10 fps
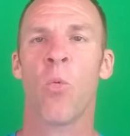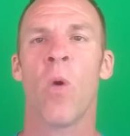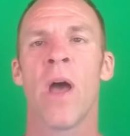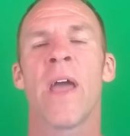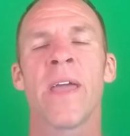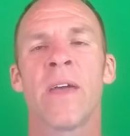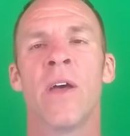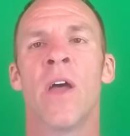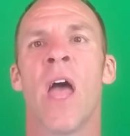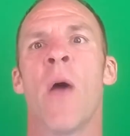way.
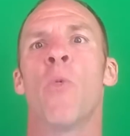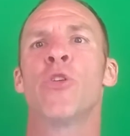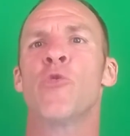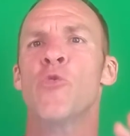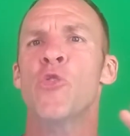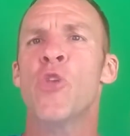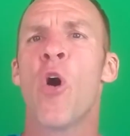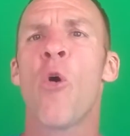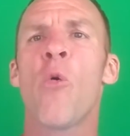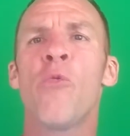And when you
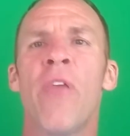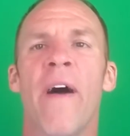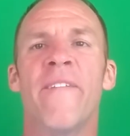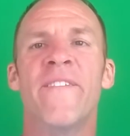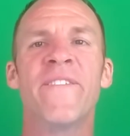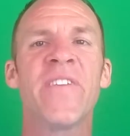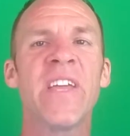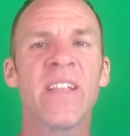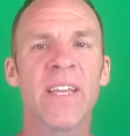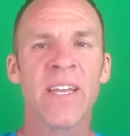know that
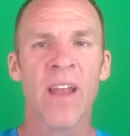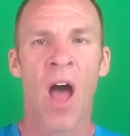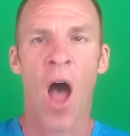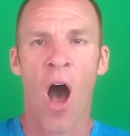feeling